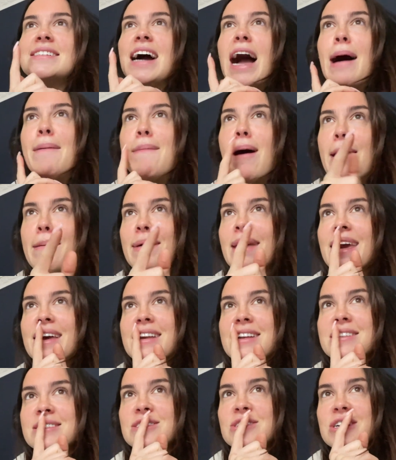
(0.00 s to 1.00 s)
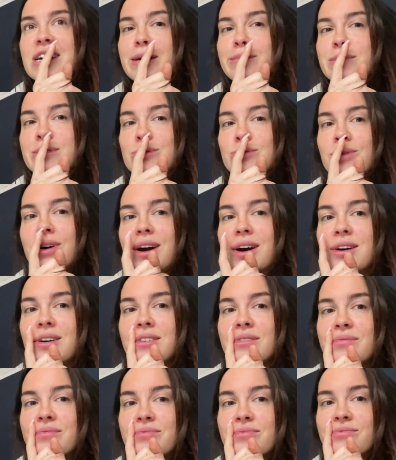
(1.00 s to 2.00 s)
I might make an Instagram as well.
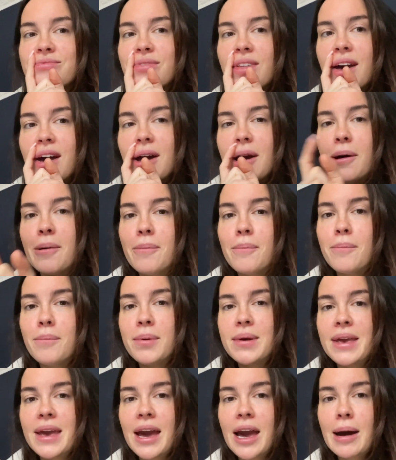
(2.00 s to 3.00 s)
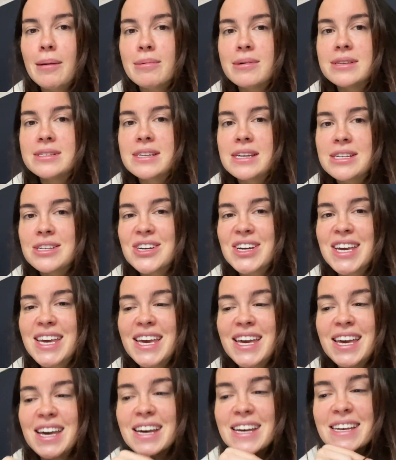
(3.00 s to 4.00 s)
But yeah, I've got TikTok
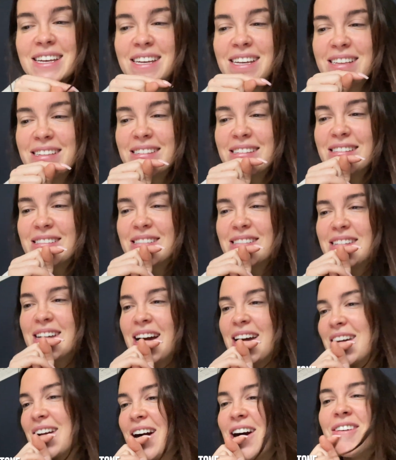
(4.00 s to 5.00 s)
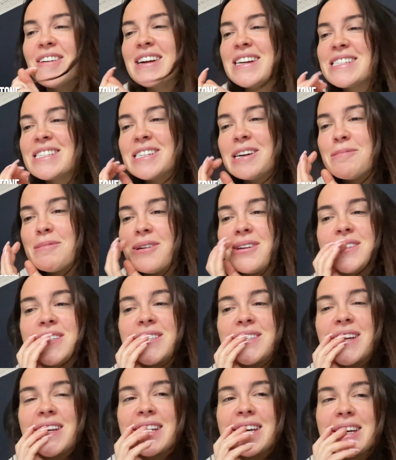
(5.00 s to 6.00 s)
here. I can't wait to start
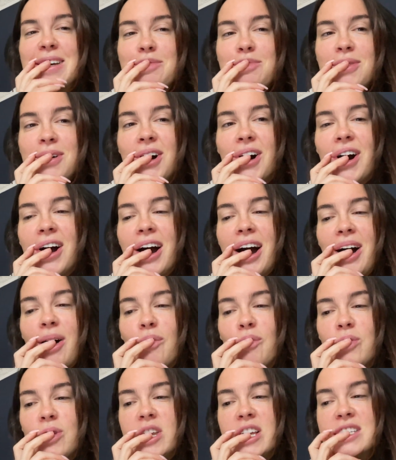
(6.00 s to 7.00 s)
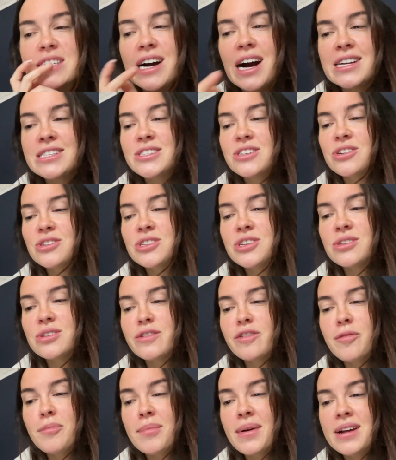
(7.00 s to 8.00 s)
posting on it. But I'm deciding on two
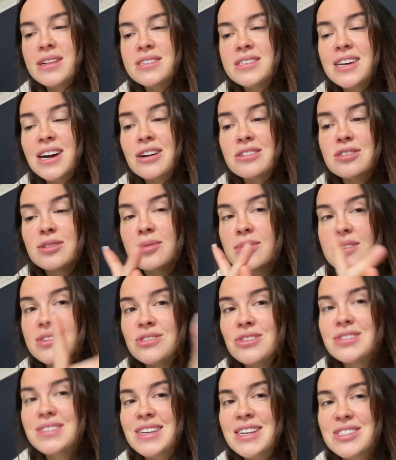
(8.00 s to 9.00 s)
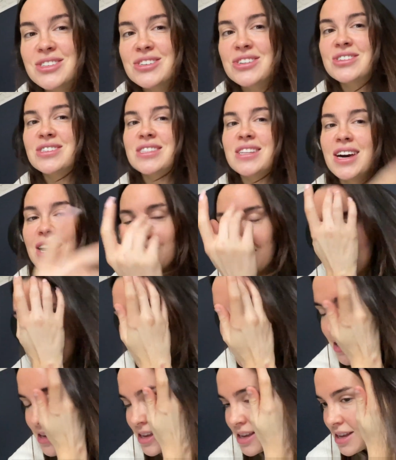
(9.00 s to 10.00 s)
different beds now, so I'm going to do a TikTok on that.
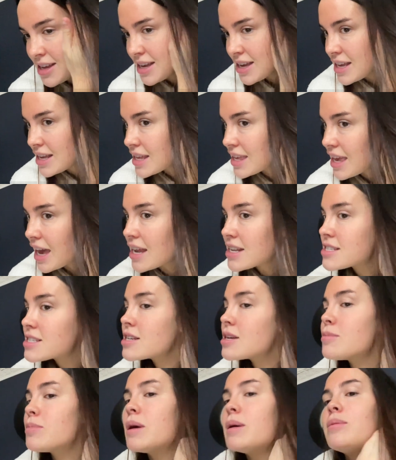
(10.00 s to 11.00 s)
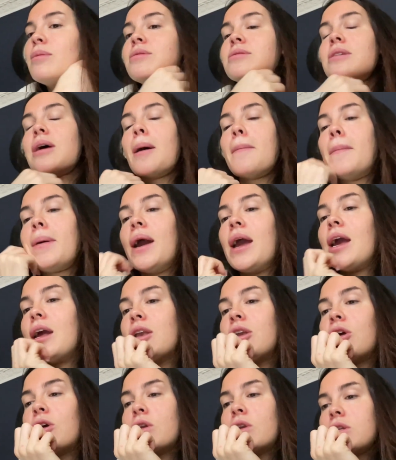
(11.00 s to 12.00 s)
Get people's
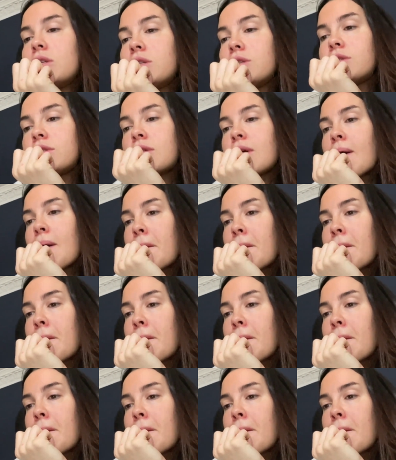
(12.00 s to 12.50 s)
opinions.